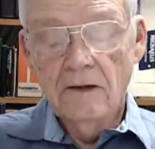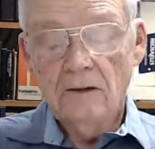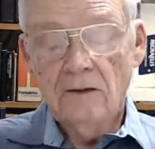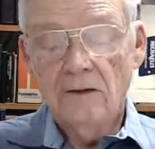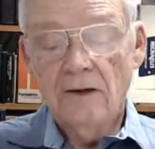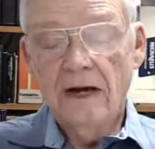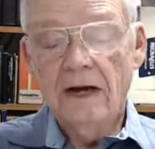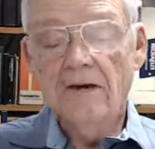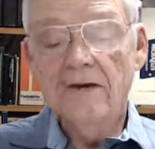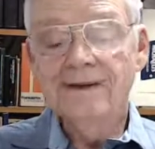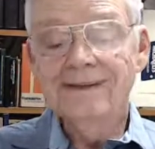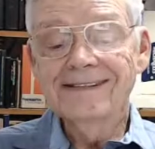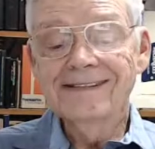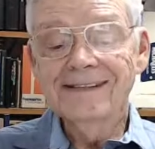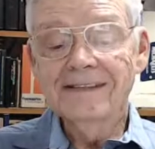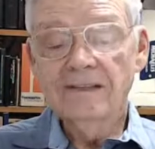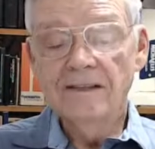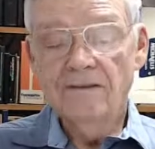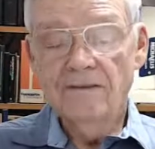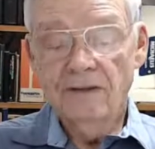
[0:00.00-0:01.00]
So now he
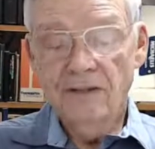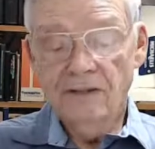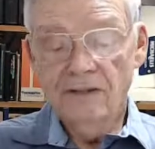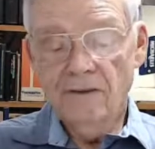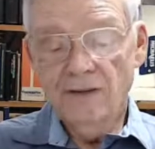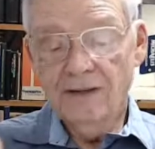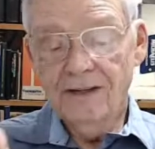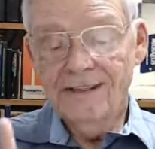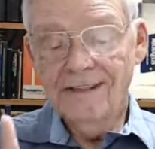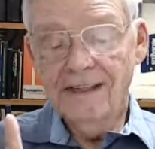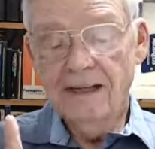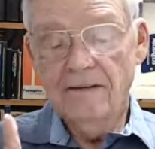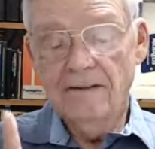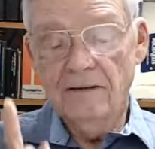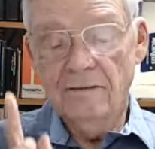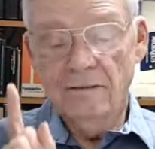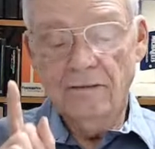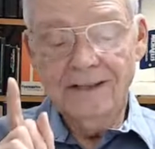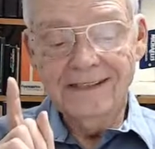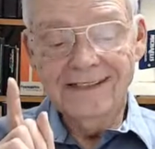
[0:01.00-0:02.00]
says in verse
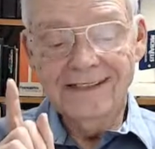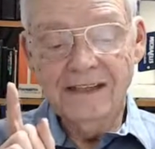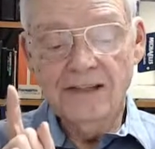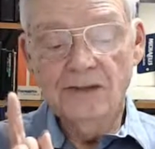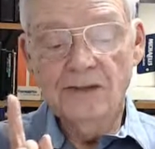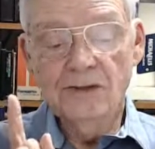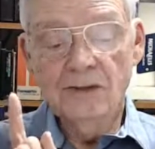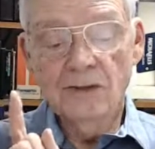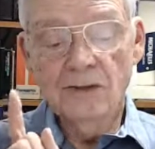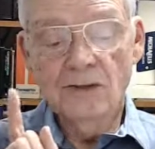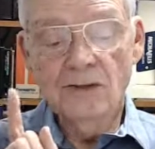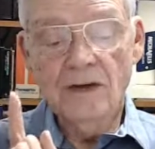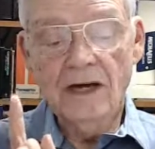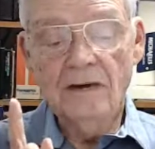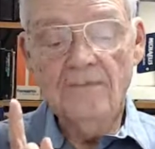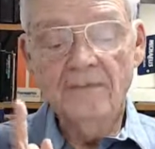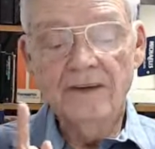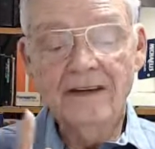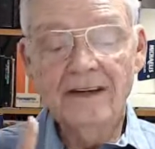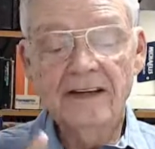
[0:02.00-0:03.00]
47, but since you do
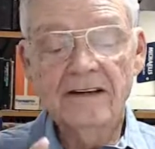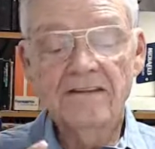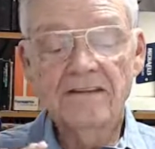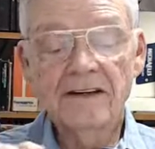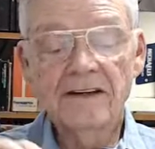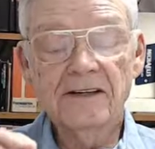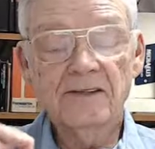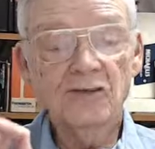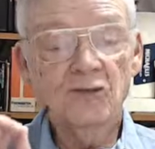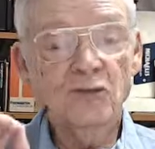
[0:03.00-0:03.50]
not believe his